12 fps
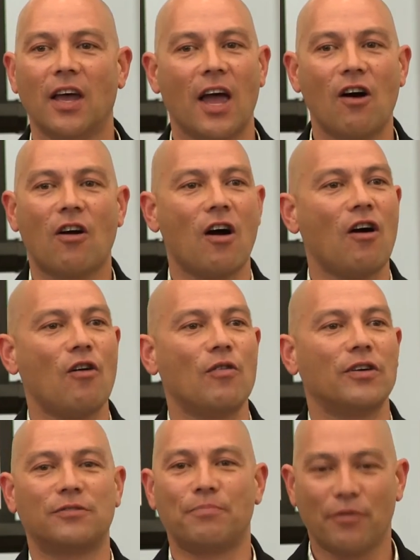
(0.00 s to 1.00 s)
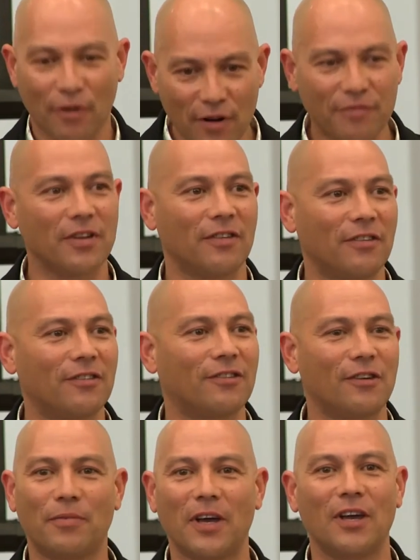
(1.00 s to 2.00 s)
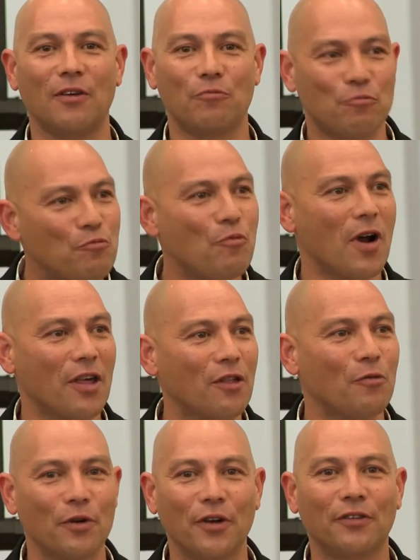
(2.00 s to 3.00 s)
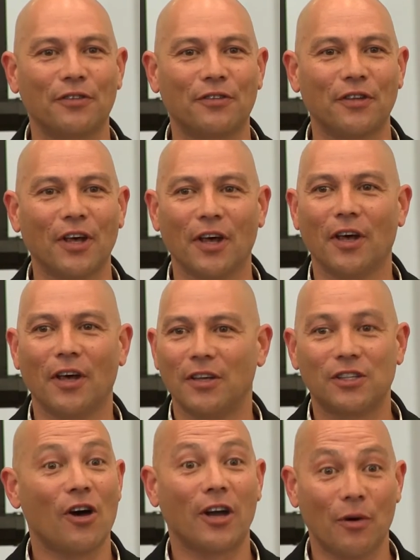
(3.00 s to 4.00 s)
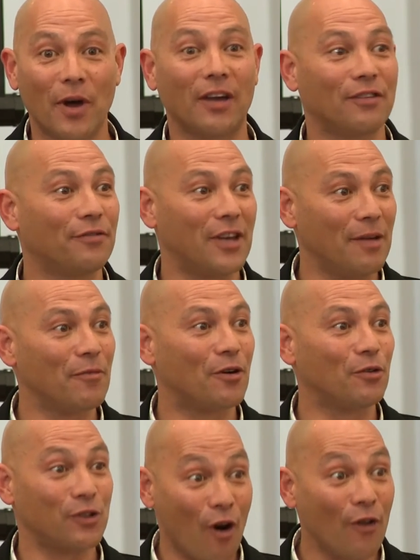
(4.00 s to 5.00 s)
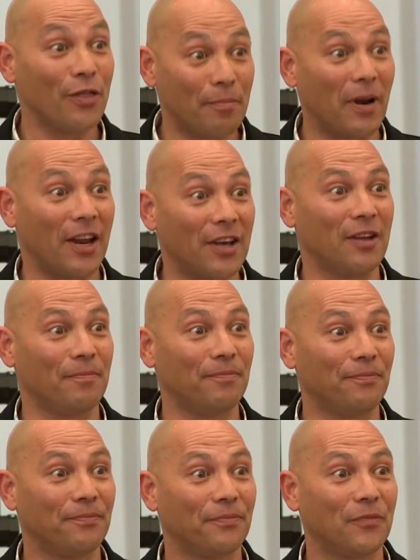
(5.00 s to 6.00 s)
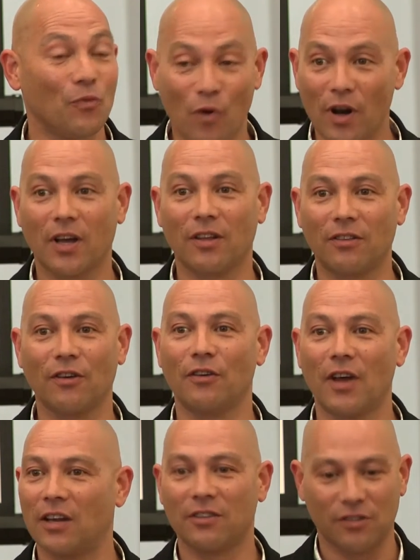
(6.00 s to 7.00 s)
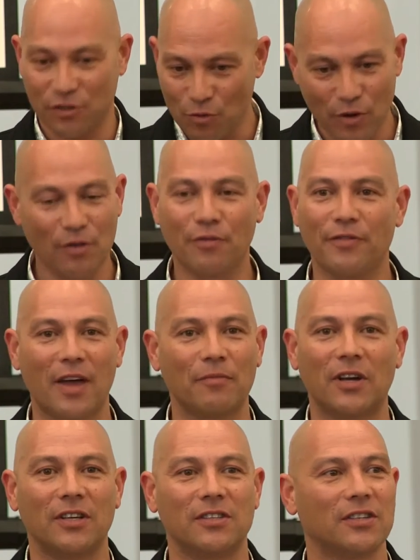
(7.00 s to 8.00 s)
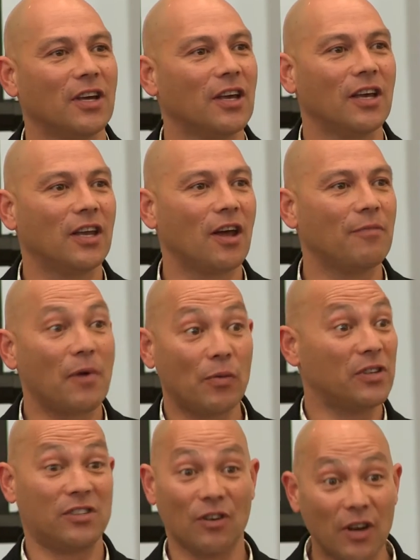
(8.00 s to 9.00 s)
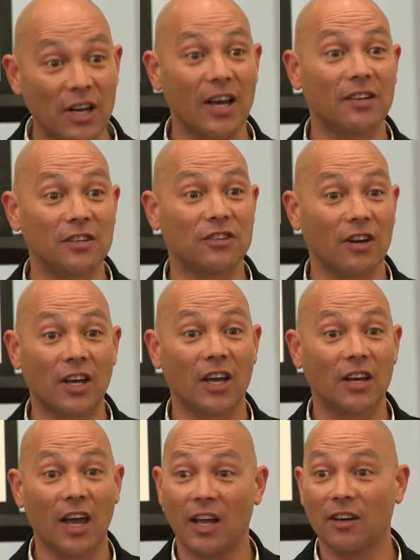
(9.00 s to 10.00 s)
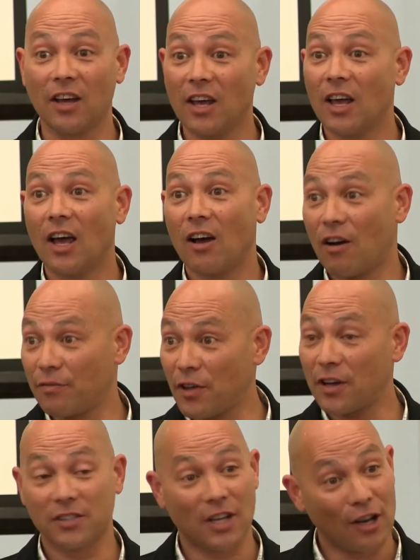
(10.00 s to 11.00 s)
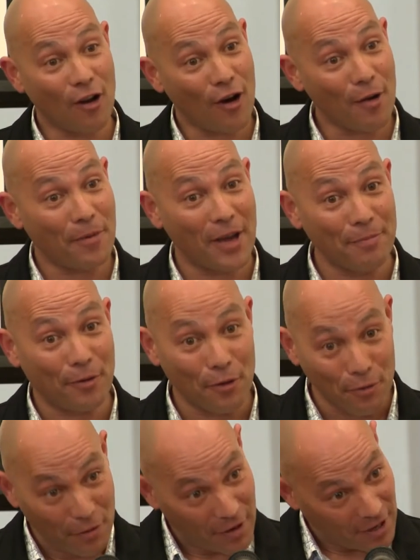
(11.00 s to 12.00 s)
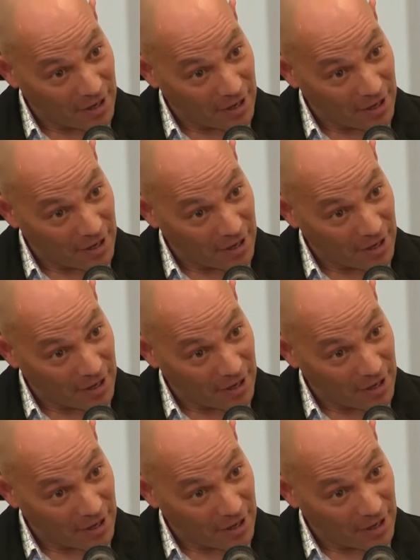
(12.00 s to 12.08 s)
Alcohol is proven to be one of the worst psychoactive chemicals on the planet, what it can do and destroy your families, you know, but we're still allowed to drink it, and I've noticed a lot of people